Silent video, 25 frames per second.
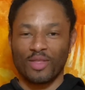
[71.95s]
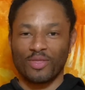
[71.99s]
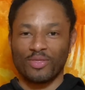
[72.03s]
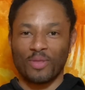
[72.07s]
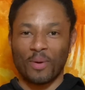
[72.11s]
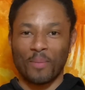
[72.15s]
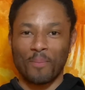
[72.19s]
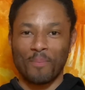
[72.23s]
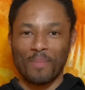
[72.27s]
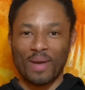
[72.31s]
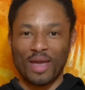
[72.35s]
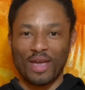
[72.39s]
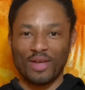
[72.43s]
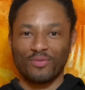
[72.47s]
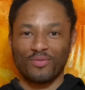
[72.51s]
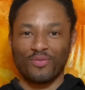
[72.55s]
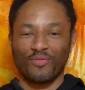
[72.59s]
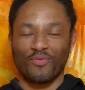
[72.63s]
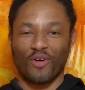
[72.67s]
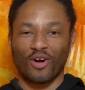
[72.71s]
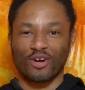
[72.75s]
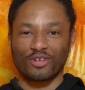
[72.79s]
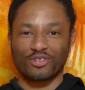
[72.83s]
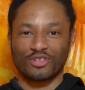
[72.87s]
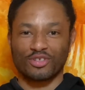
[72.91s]
The main
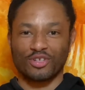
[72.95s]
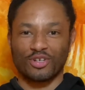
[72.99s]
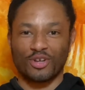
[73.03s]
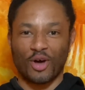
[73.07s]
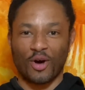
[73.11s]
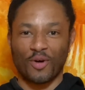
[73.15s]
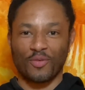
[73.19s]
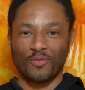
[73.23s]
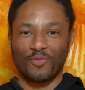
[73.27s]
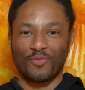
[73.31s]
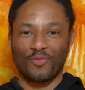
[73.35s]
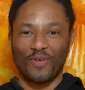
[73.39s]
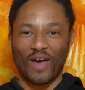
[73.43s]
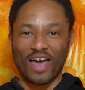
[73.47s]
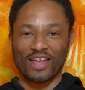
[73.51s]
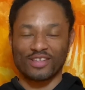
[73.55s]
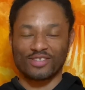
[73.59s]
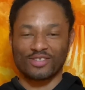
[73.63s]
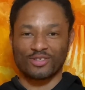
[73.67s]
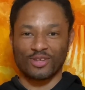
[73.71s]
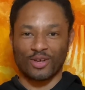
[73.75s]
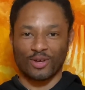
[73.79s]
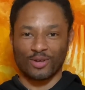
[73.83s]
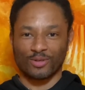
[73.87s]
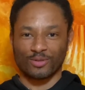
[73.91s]
function of fat
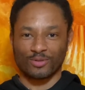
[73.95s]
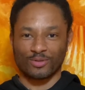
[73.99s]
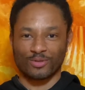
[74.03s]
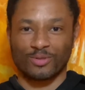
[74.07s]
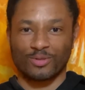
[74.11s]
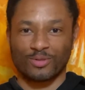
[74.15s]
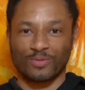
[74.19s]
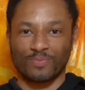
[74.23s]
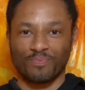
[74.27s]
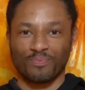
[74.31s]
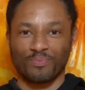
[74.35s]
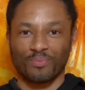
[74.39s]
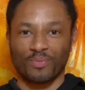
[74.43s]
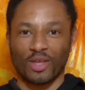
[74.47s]
cells